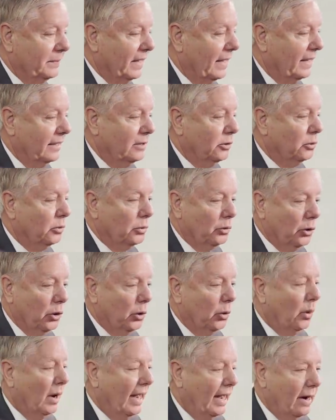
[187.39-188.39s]
I don't
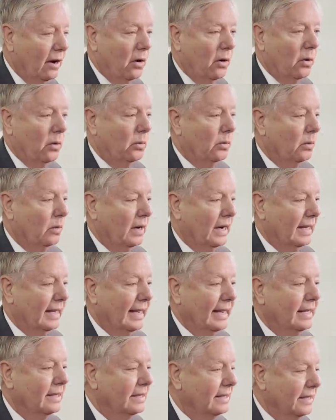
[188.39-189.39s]
know how, I
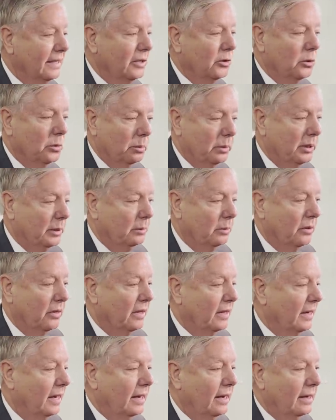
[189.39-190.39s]
can't tell people
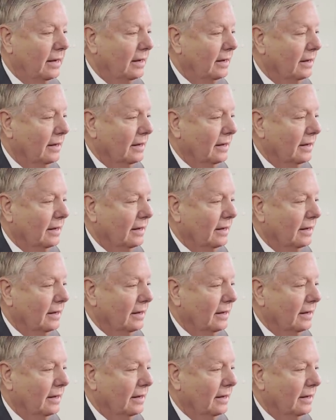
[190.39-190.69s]
that I